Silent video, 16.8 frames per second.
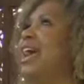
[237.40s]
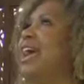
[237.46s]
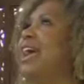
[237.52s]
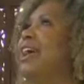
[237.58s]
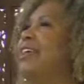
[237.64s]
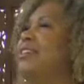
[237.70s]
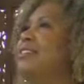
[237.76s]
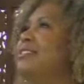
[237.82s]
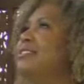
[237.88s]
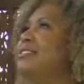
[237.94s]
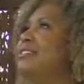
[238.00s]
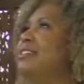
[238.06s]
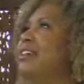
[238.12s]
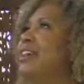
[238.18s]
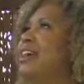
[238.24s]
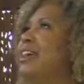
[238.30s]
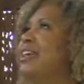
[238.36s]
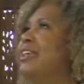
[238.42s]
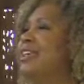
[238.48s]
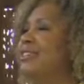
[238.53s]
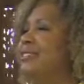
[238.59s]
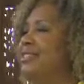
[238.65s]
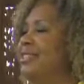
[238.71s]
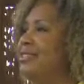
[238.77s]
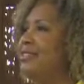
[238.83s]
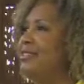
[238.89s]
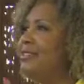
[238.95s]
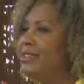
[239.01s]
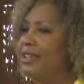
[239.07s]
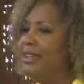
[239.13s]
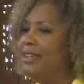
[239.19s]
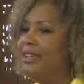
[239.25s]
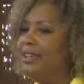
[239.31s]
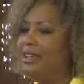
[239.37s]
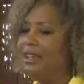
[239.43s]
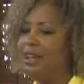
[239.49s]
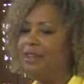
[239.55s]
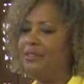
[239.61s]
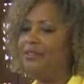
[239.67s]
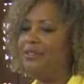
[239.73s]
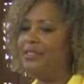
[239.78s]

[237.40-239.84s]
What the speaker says: And this is a kind of